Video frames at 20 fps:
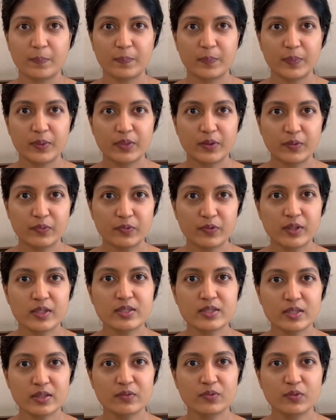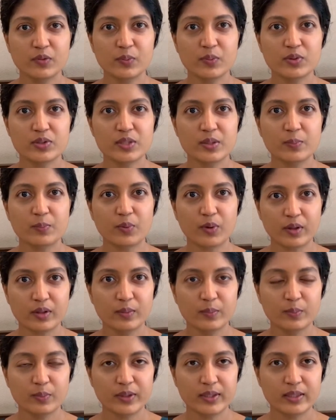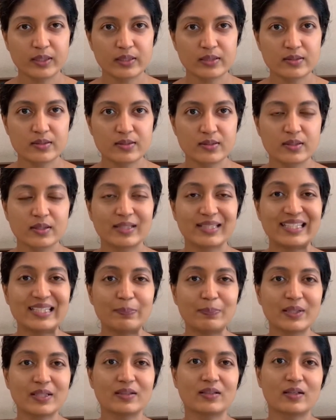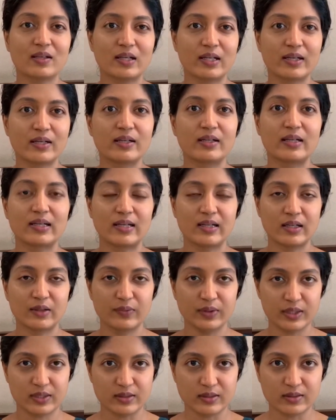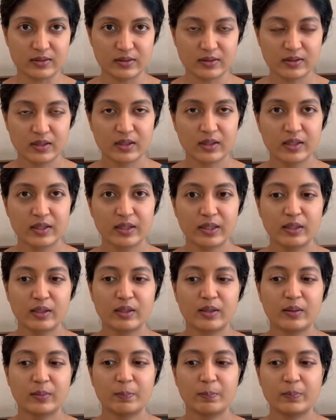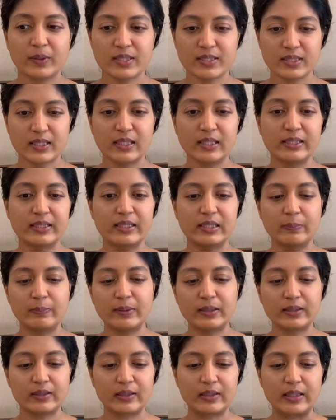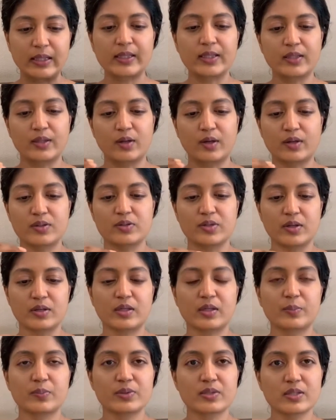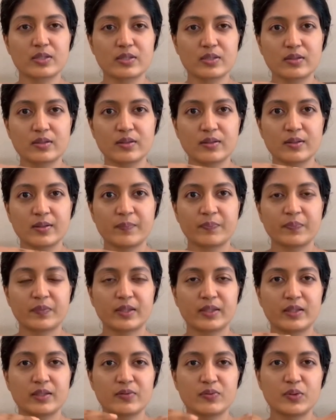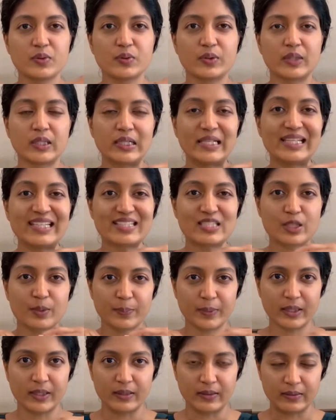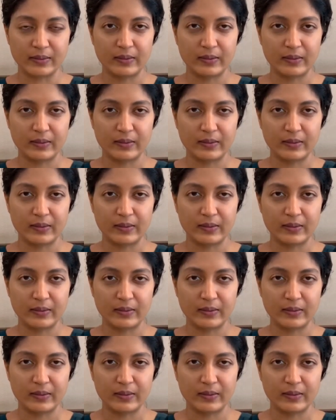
The first and foremost important point is keeping the leg elevated. Basically, keeping the leg in horizontal position gives you the least pain.